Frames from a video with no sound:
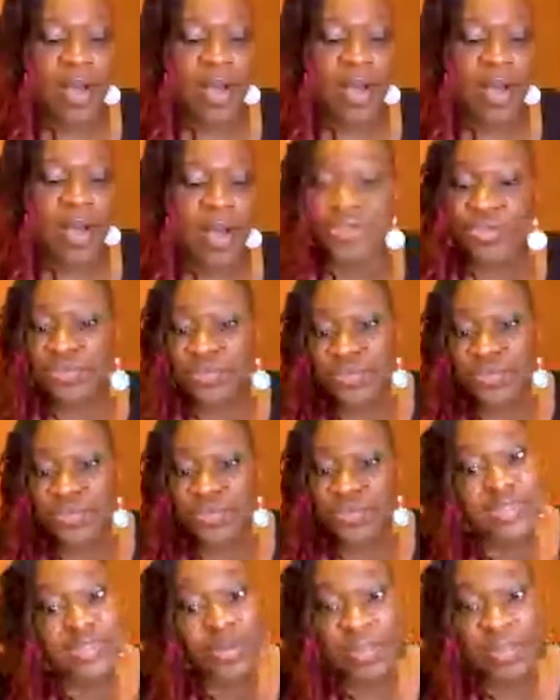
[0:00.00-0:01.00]
and
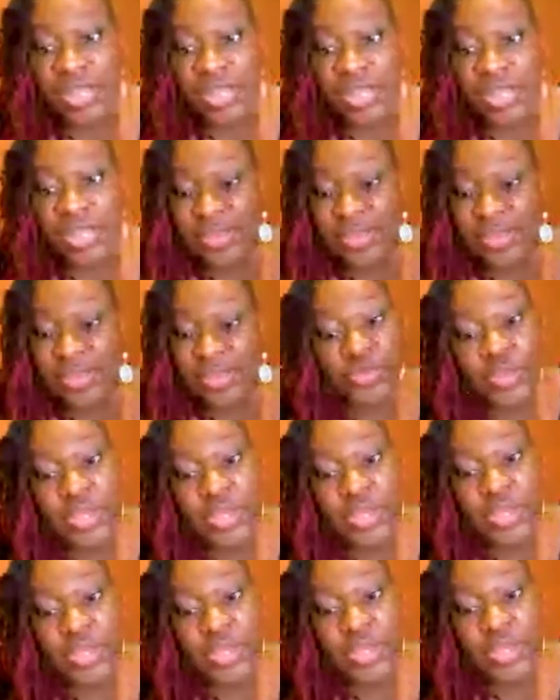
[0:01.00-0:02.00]
so many things you
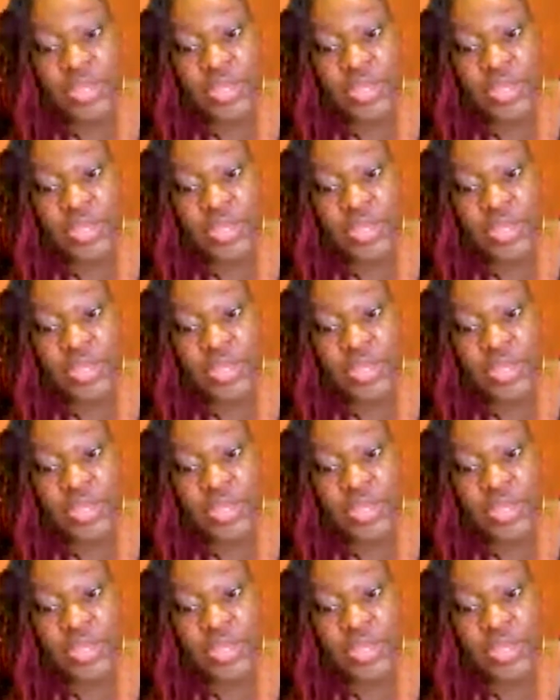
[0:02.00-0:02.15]
can,